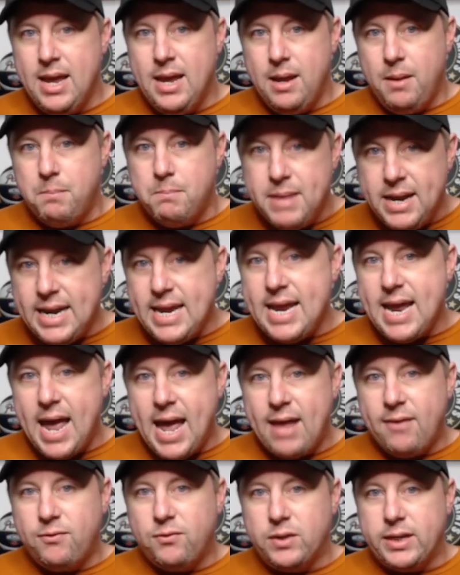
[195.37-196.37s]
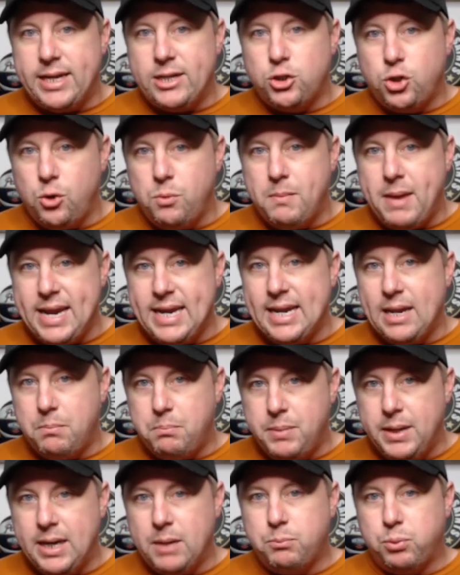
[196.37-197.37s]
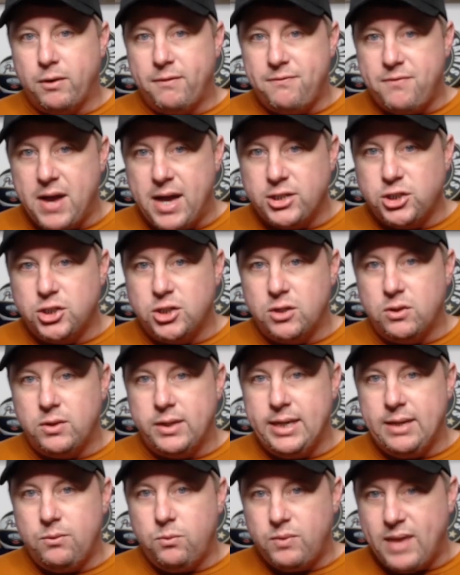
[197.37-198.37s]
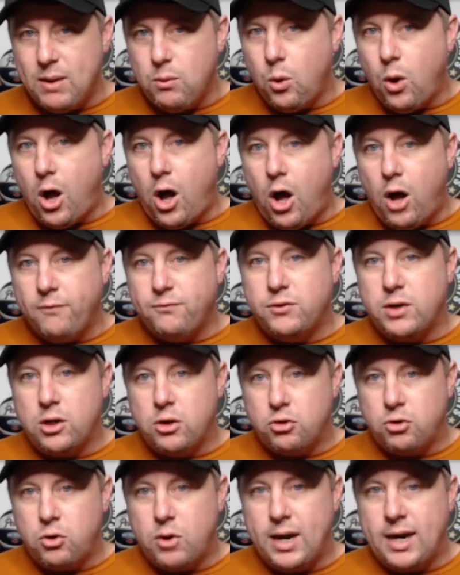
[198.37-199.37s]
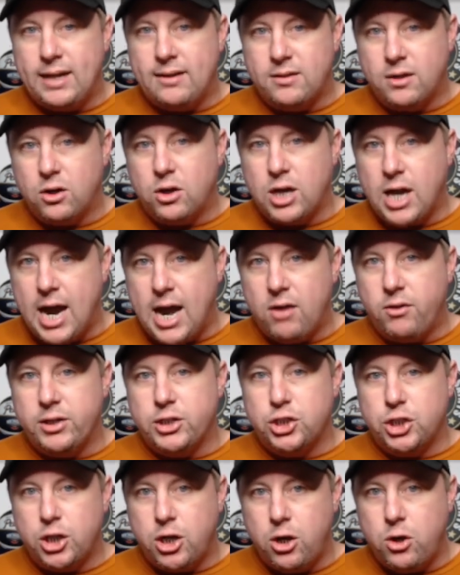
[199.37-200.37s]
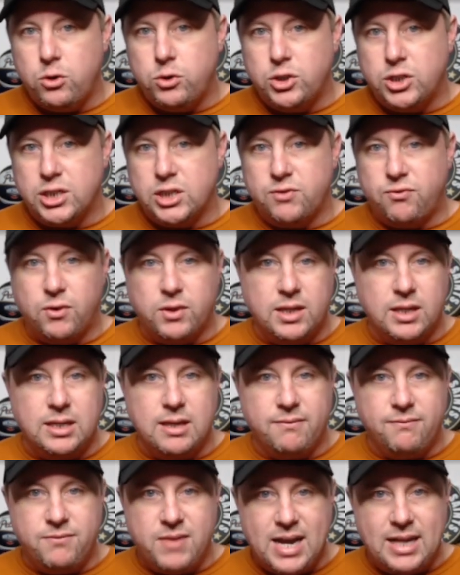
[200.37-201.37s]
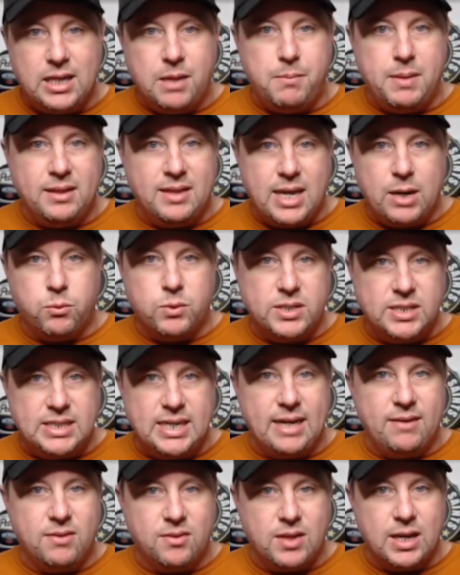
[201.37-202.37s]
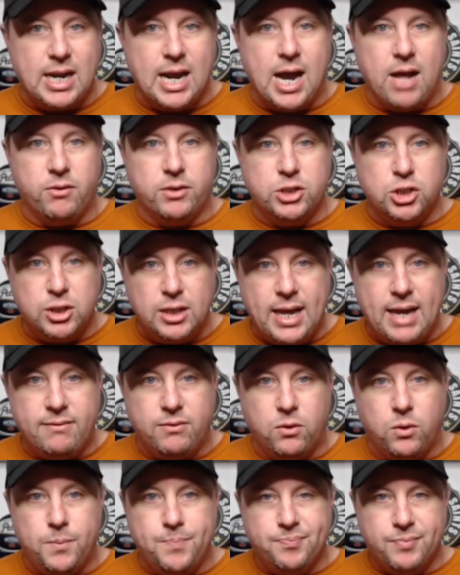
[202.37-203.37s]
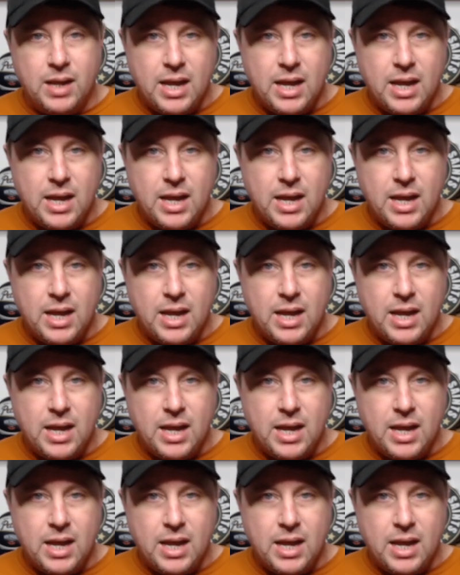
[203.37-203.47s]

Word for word: Many athletes who make it big professionally, they will often credit their college coaches for the development they received at the college level.